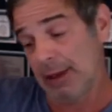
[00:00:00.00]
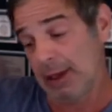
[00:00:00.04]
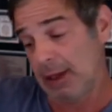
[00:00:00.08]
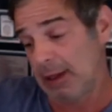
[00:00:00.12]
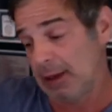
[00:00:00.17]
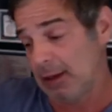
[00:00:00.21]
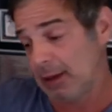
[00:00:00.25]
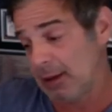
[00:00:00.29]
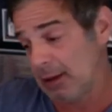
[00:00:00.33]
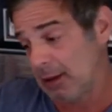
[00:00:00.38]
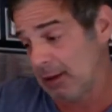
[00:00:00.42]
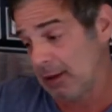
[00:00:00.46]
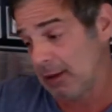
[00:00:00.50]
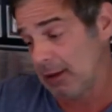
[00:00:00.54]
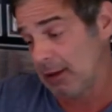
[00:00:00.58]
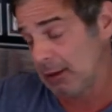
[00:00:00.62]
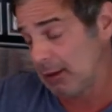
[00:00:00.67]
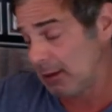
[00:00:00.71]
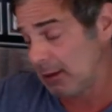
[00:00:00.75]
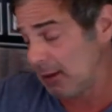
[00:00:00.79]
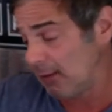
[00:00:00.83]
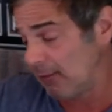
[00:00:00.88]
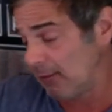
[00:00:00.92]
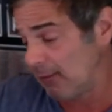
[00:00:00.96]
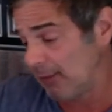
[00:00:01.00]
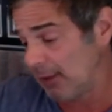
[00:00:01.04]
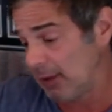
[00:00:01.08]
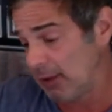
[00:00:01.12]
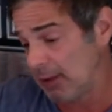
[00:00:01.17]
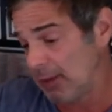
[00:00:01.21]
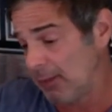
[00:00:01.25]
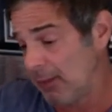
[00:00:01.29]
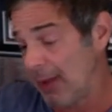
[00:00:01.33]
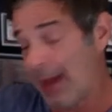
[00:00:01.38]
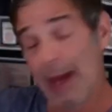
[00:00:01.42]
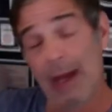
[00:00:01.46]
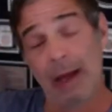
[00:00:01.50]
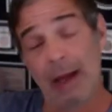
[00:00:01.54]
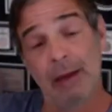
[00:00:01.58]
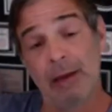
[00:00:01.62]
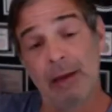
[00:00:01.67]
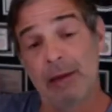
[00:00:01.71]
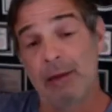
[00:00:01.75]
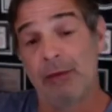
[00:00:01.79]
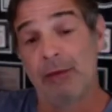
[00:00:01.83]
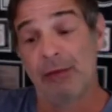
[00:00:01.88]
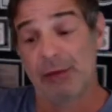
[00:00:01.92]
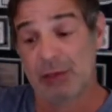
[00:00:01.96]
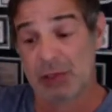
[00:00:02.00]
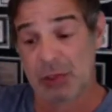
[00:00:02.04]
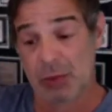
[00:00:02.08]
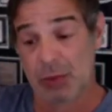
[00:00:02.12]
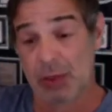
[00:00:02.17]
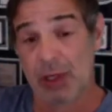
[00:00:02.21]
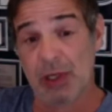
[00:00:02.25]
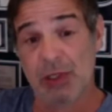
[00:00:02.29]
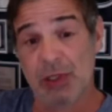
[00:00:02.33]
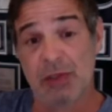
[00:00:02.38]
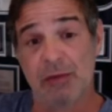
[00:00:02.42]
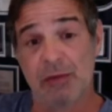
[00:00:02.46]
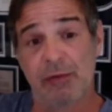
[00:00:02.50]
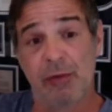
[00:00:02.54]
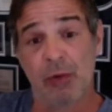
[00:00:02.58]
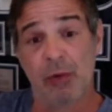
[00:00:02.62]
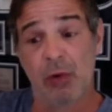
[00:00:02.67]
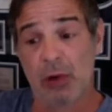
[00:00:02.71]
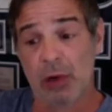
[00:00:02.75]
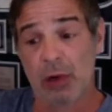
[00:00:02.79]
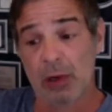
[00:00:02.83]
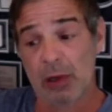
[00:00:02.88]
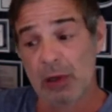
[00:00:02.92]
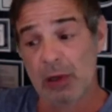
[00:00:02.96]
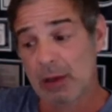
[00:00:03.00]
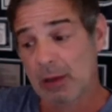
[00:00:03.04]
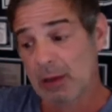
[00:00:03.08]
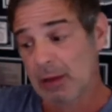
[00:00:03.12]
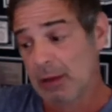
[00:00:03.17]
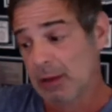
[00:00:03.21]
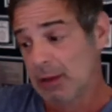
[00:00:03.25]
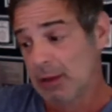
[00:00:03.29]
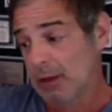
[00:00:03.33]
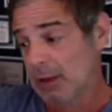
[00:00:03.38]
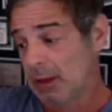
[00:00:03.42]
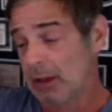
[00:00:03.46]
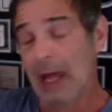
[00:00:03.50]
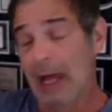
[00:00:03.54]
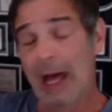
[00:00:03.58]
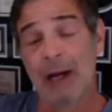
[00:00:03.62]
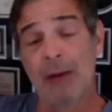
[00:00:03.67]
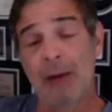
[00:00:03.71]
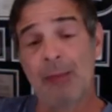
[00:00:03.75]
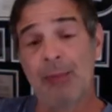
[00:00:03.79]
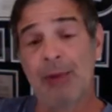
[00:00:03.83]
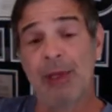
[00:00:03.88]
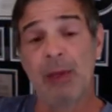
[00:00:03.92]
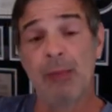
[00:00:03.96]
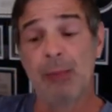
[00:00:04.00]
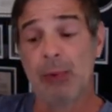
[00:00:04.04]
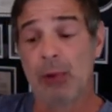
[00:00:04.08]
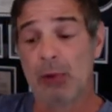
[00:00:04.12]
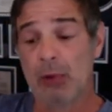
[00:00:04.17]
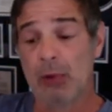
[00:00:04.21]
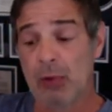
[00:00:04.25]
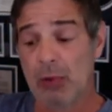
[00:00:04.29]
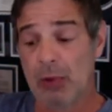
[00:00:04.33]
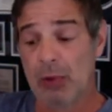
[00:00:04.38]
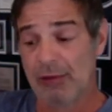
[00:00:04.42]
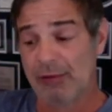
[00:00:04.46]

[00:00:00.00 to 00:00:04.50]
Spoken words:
a very bad situation for a lot of people